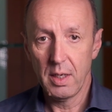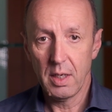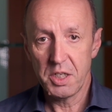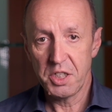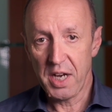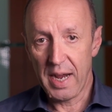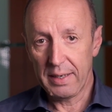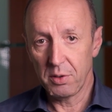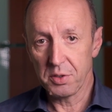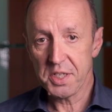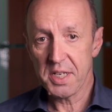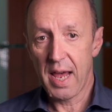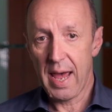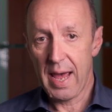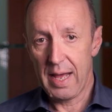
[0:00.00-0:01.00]
Shadows
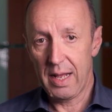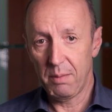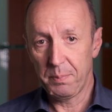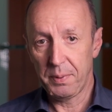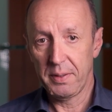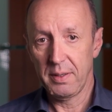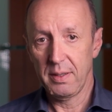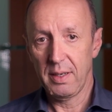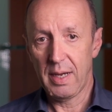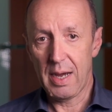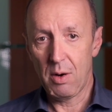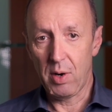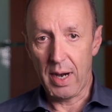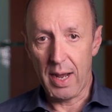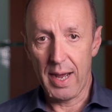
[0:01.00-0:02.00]
help
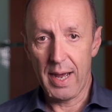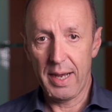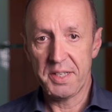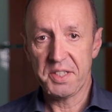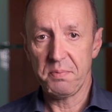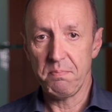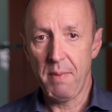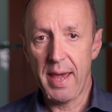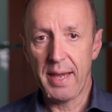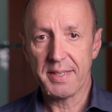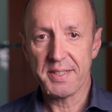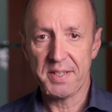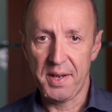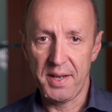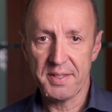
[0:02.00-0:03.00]
our eyes make
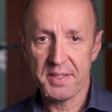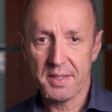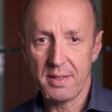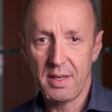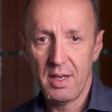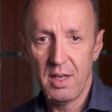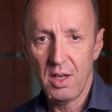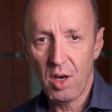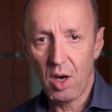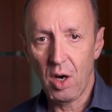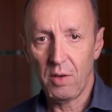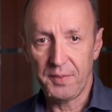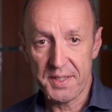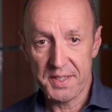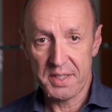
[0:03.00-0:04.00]
sense
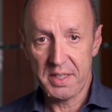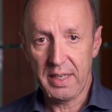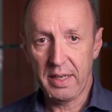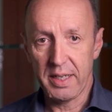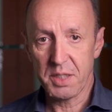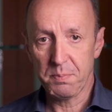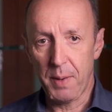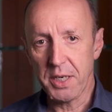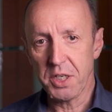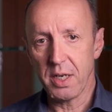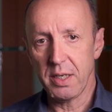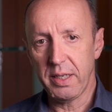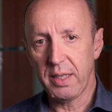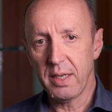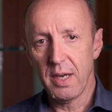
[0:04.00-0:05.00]
of a scene,
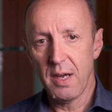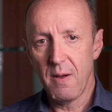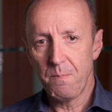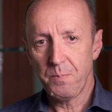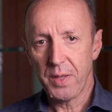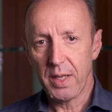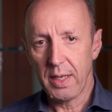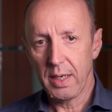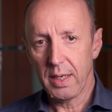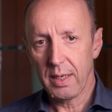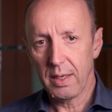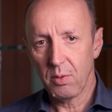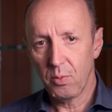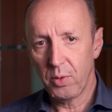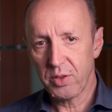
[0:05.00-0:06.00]
especially
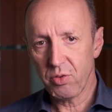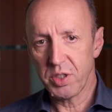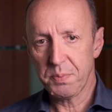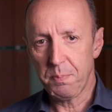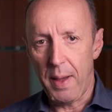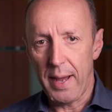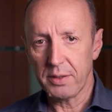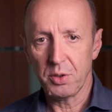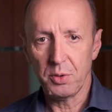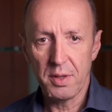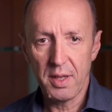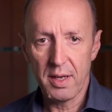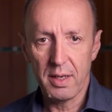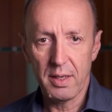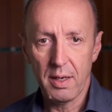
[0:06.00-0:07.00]
with respect to
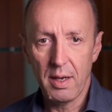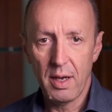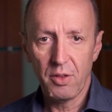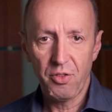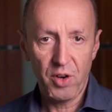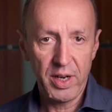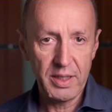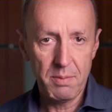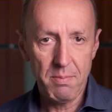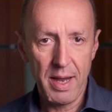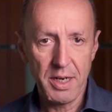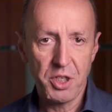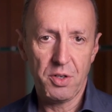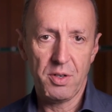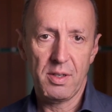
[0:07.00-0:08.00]
the
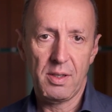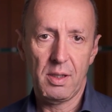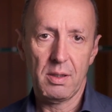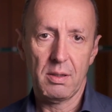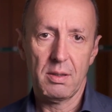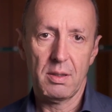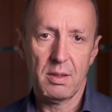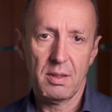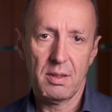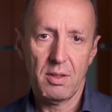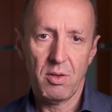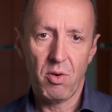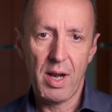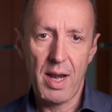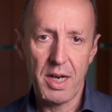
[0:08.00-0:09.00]
three-dimensional
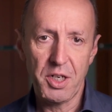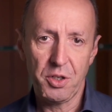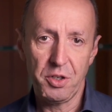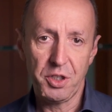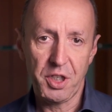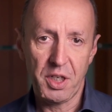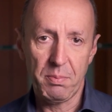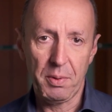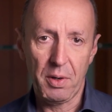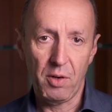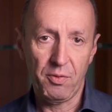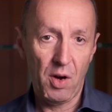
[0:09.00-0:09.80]
relationship of